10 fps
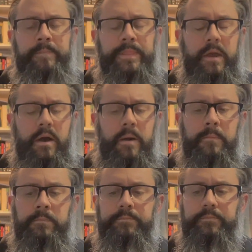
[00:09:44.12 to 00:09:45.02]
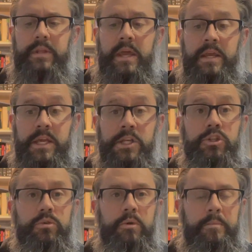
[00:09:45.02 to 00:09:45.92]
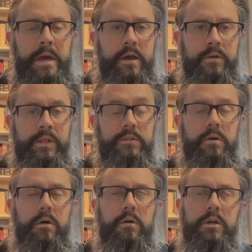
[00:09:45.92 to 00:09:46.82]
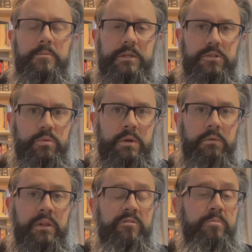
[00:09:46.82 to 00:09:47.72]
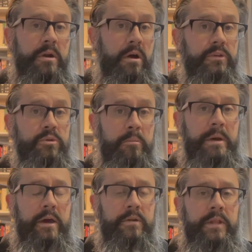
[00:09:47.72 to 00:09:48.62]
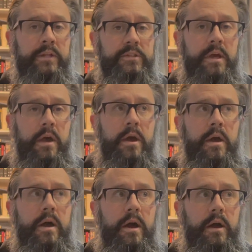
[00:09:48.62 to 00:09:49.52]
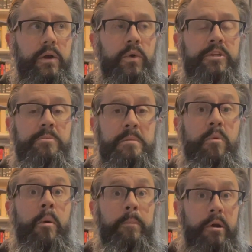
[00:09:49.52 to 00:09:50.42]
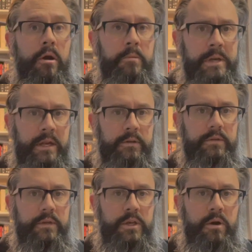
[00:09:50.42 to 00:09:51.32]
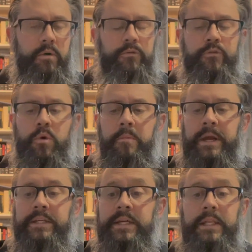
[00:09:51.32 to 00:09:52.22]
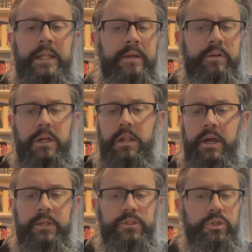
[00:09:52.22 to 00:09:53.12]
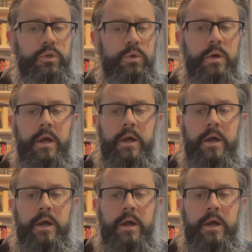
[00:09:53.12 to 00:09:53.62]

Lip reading: and into a pattern that's going to be sweet relief, but also a pattern that's going to be more permanent? You know, for my daily living clients who